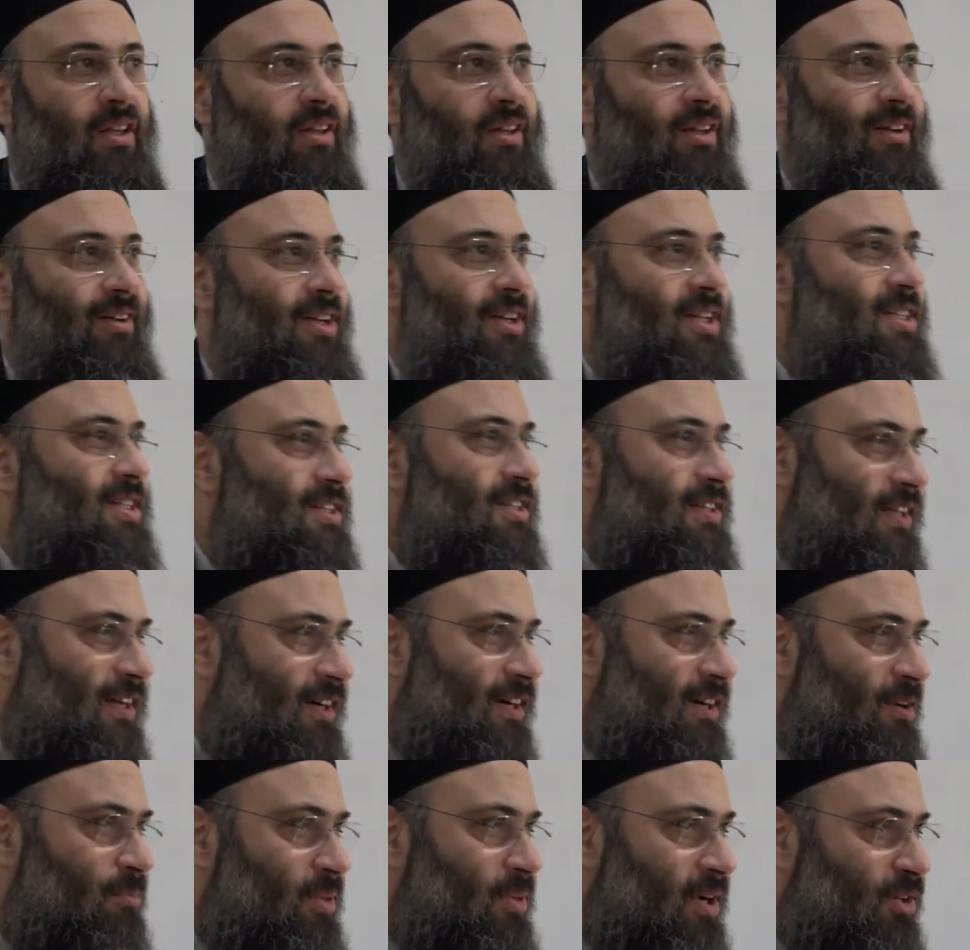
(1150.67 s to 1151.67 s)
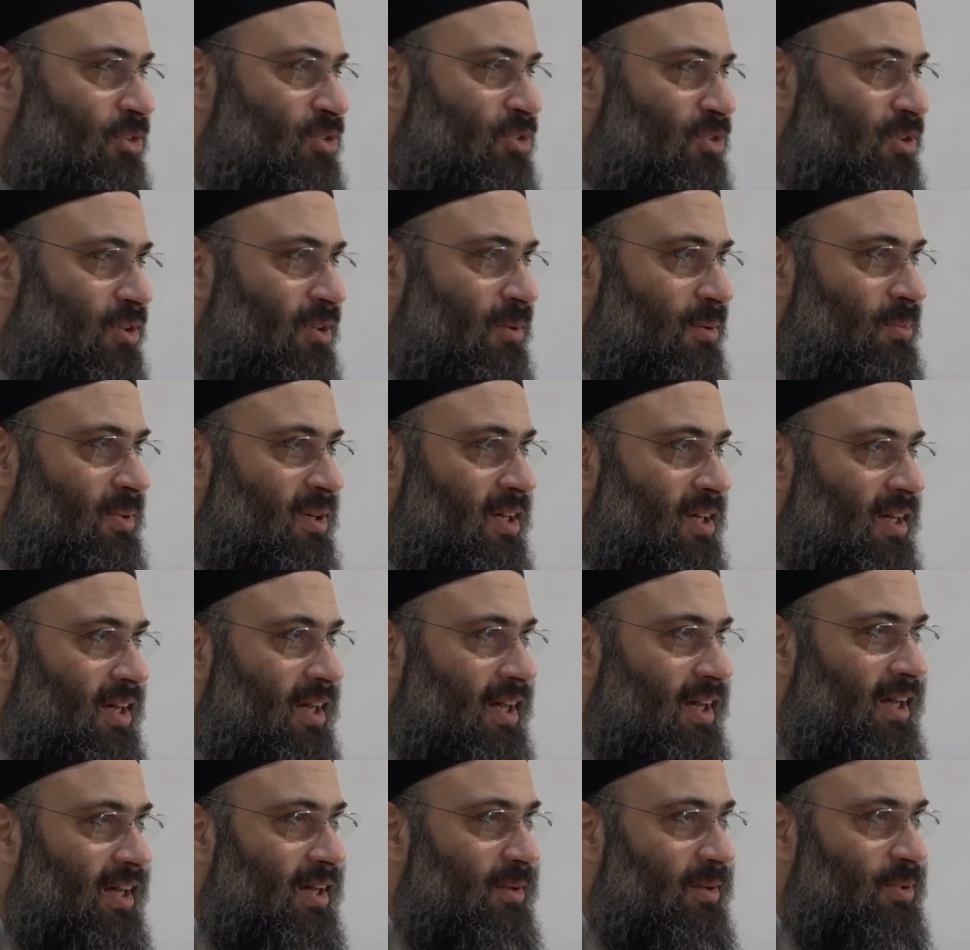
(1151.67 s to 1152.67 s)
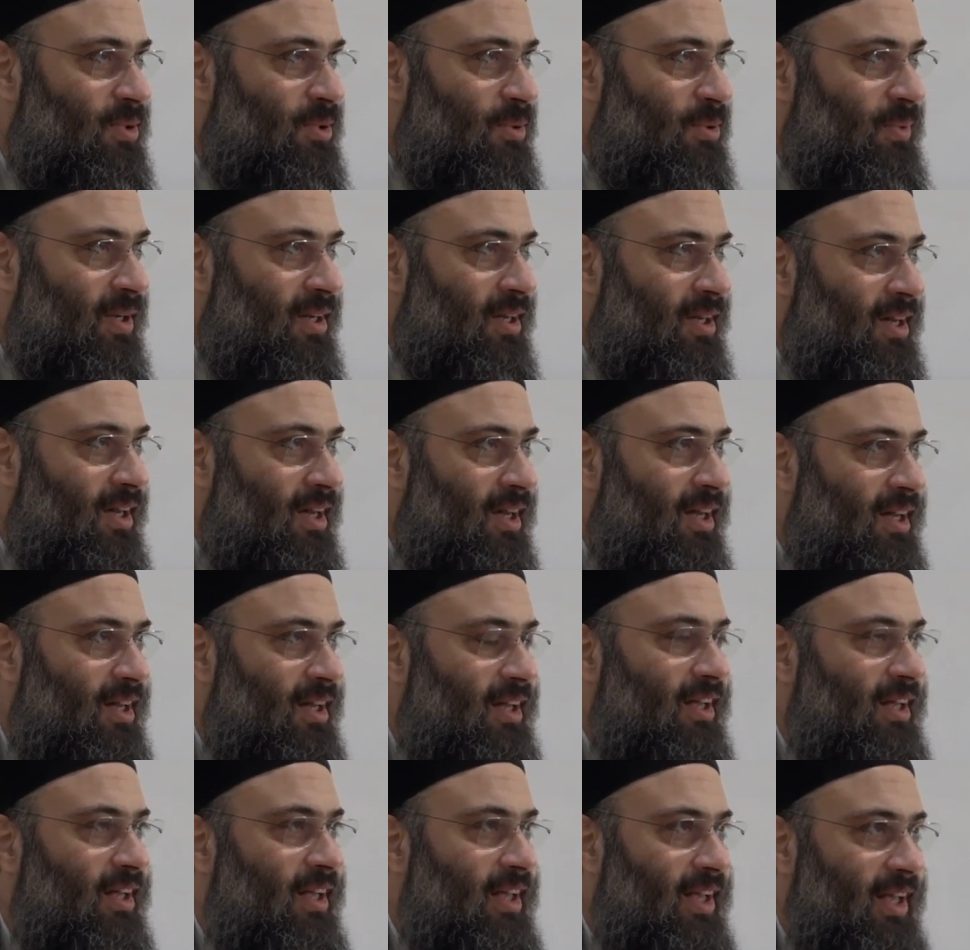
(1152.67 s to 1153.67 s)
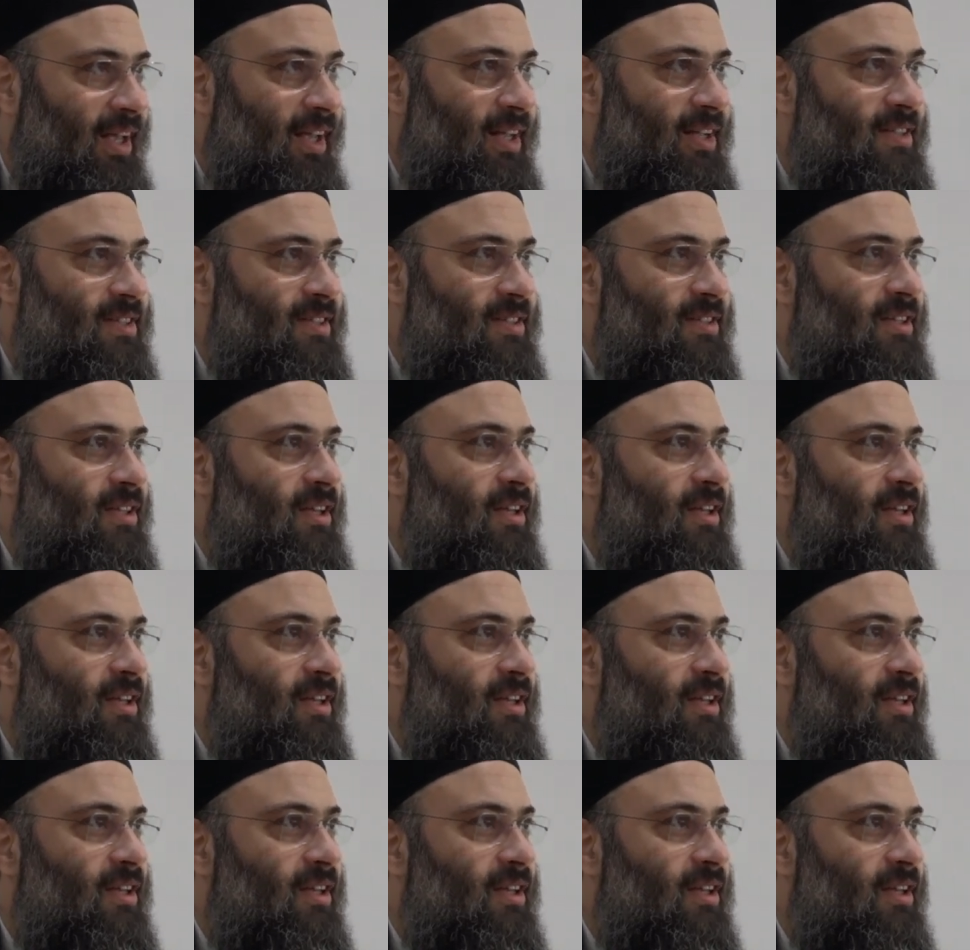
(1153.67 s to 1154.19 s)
The necessary bridge to baqa is